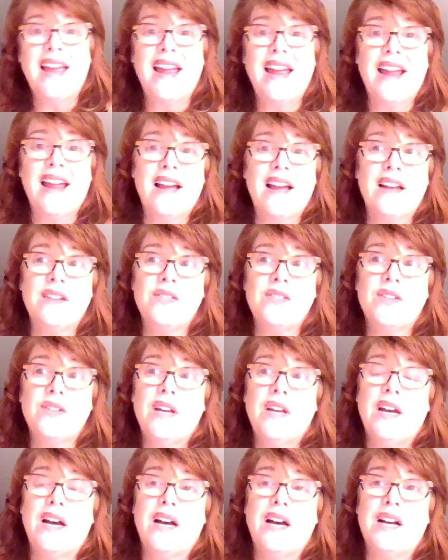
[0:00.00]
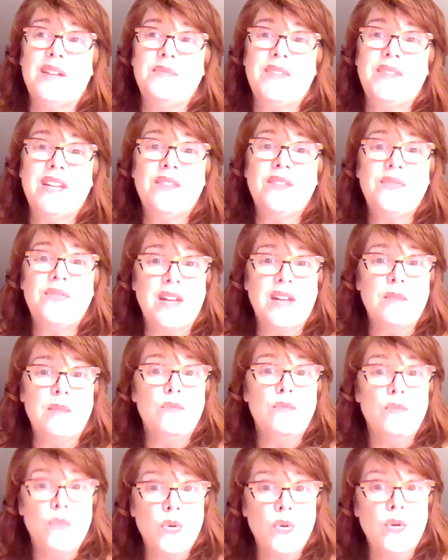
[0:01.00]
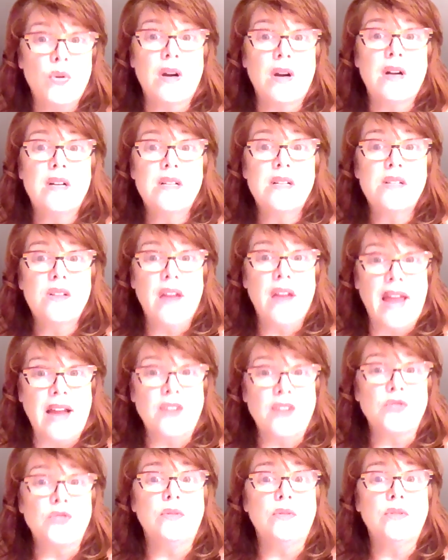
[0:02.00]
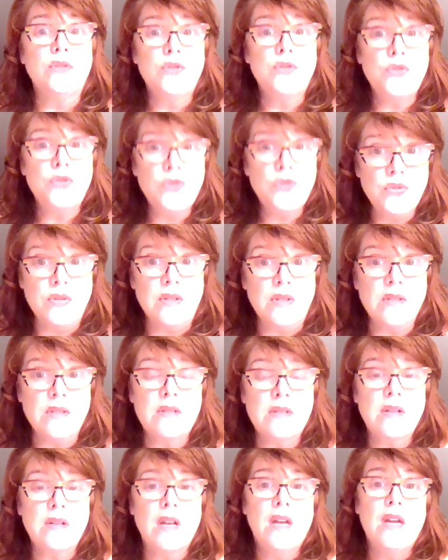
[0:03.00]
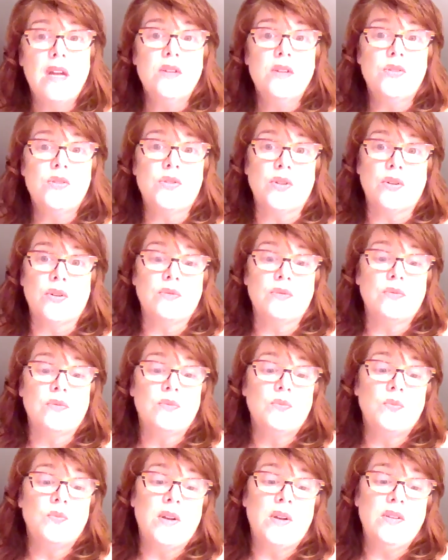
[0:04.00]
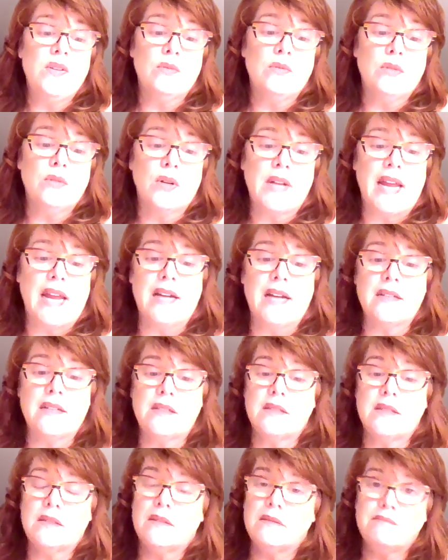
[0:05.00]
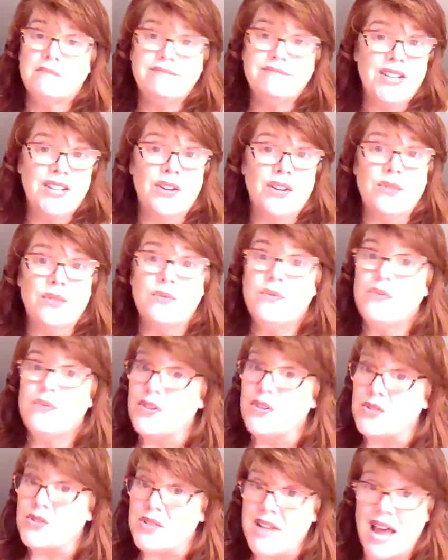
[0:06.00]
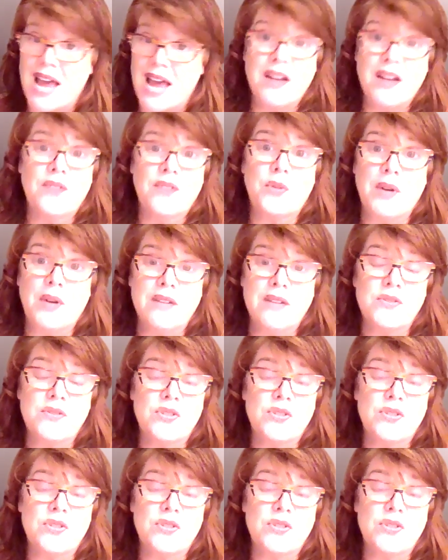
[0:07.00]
and um, give them more actual tools. So when you look at, you know, there's not enough creative